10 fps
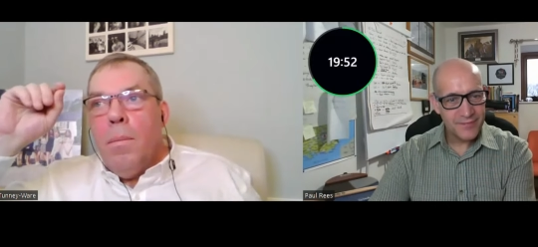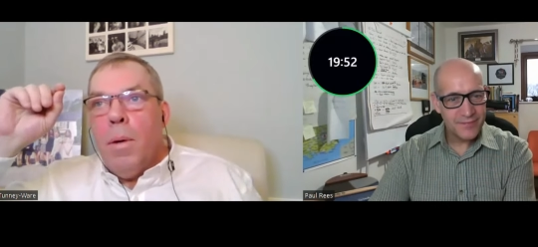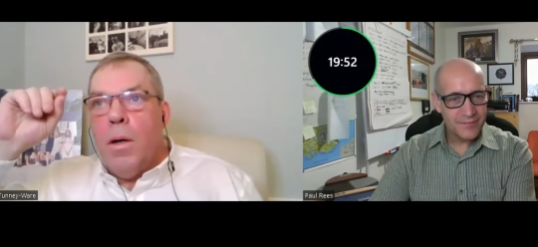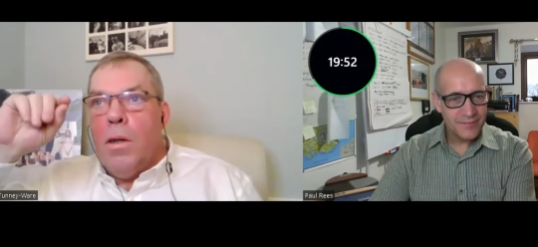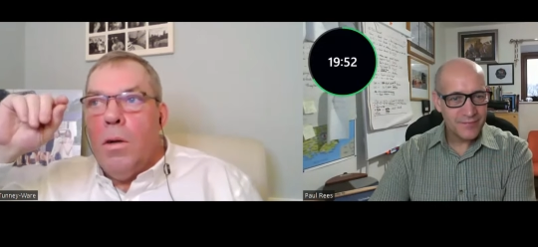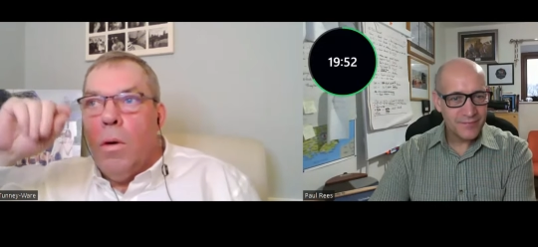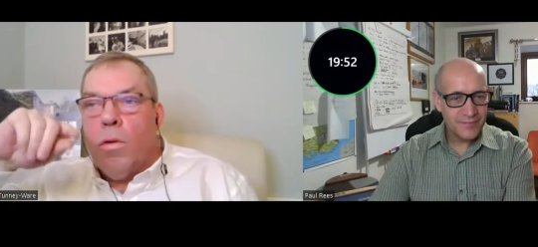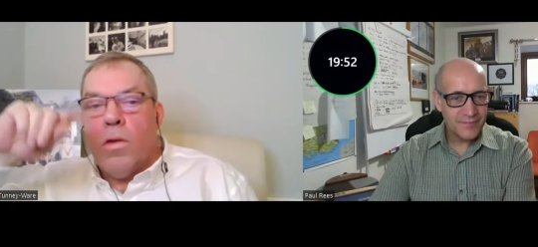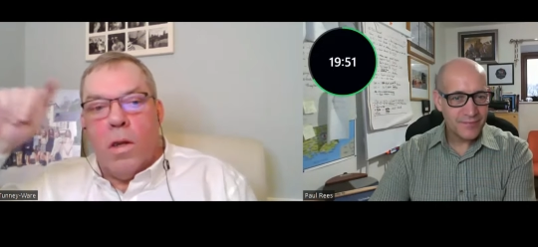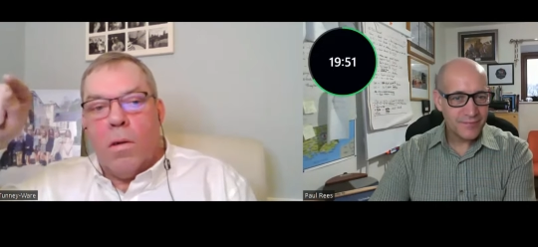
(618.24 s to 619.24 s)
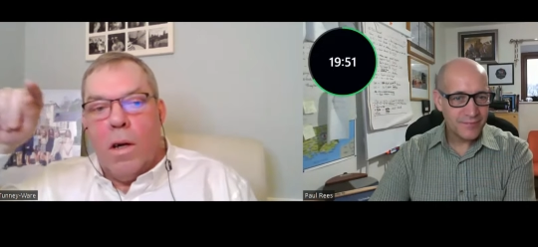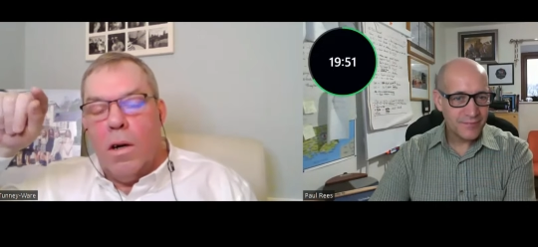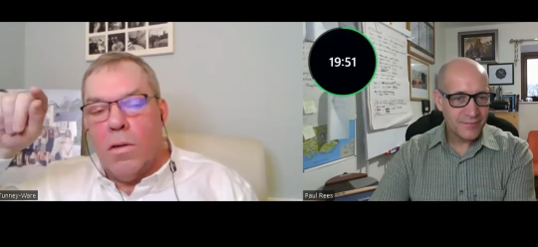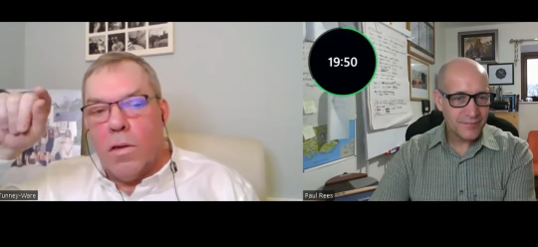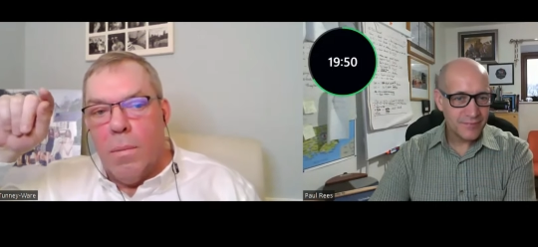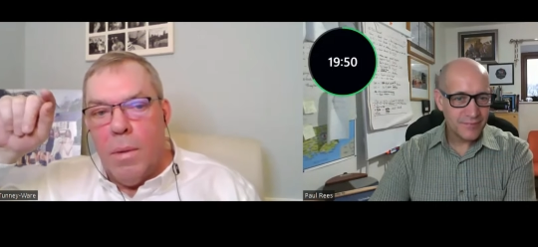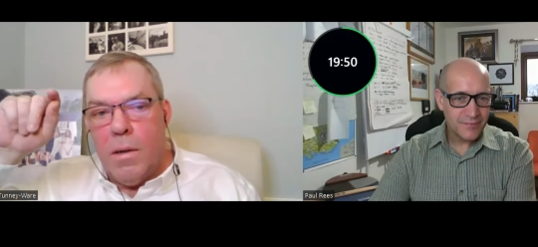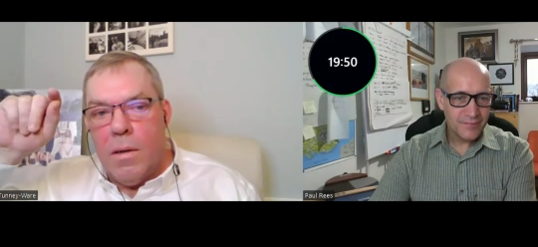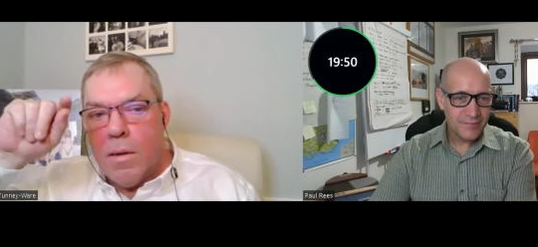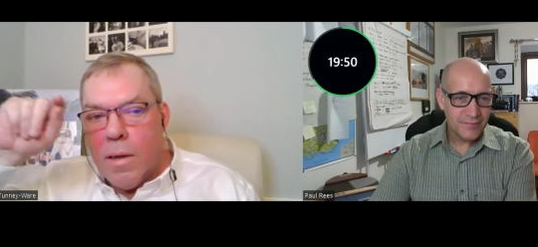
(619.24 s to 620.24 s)
Speaker 1: But you also can't step
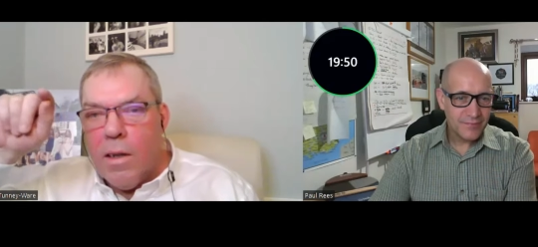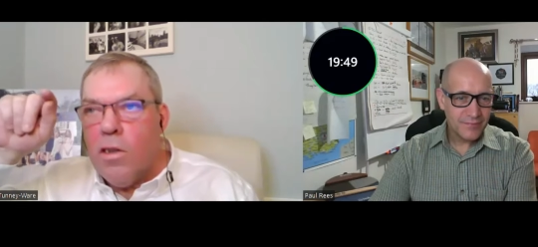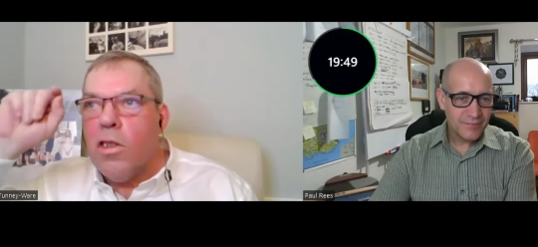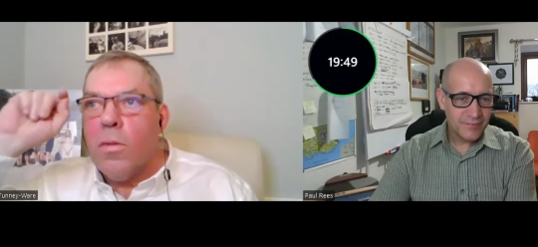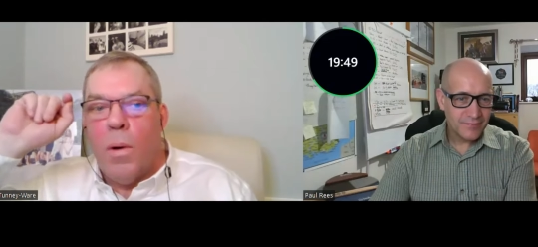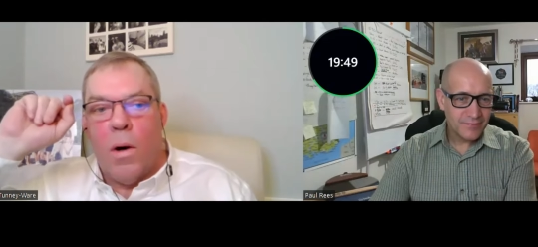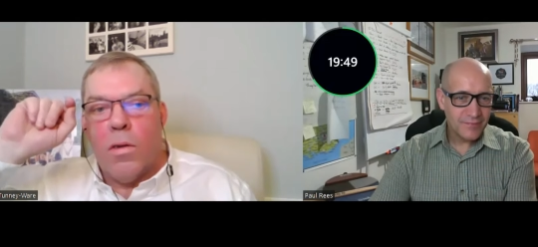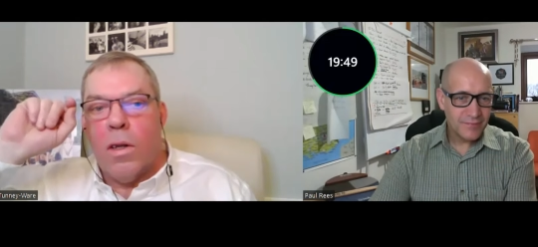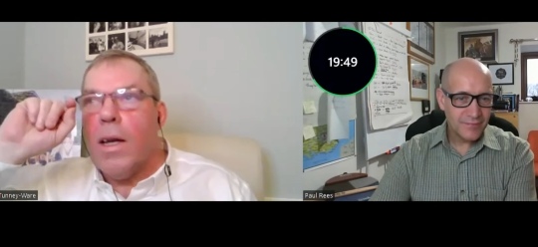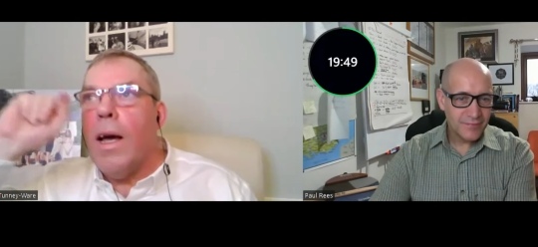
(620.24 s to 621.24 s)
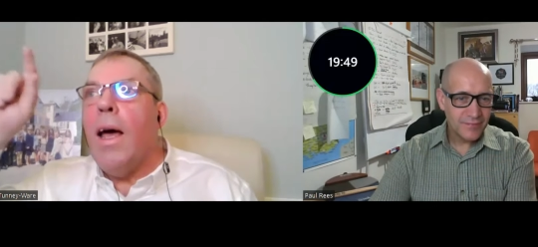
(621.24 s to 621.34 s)
into teacher's box and get